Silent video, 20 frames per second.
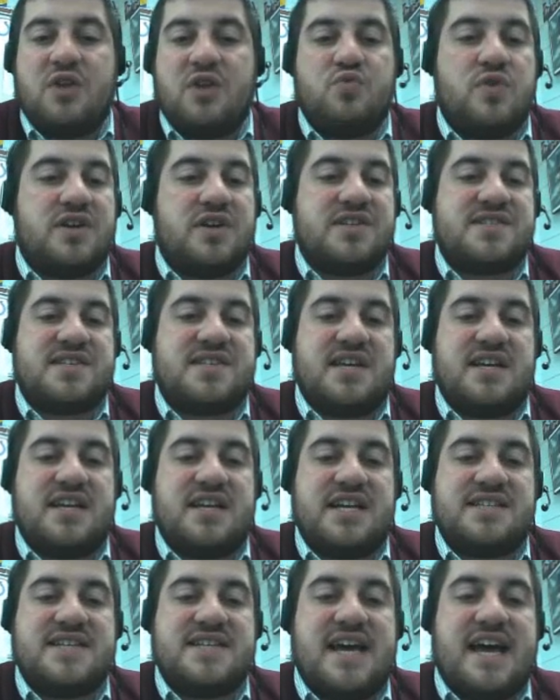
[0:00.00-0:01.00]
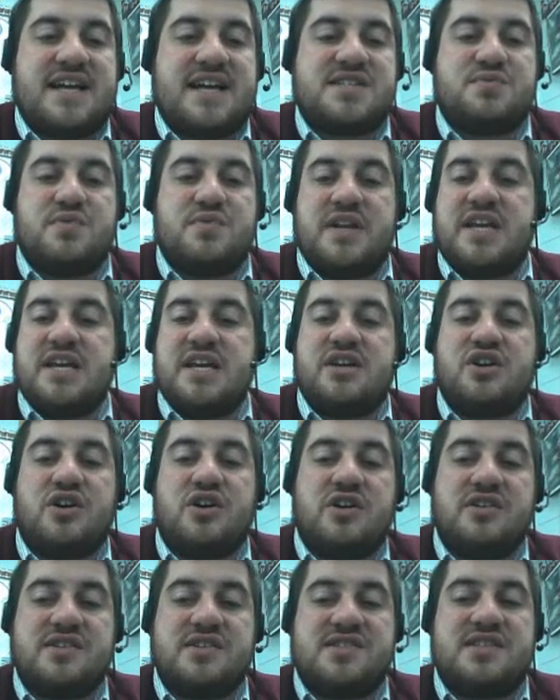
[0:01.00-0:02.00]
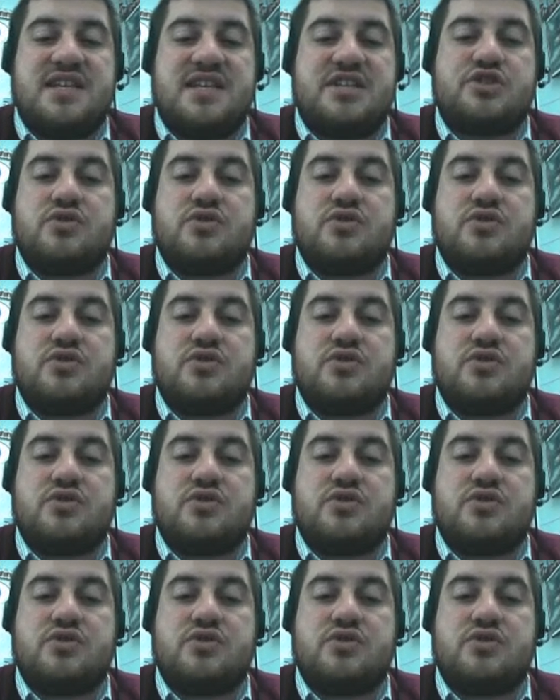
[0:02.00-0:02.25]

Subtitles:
And Wilson attacks what he calls the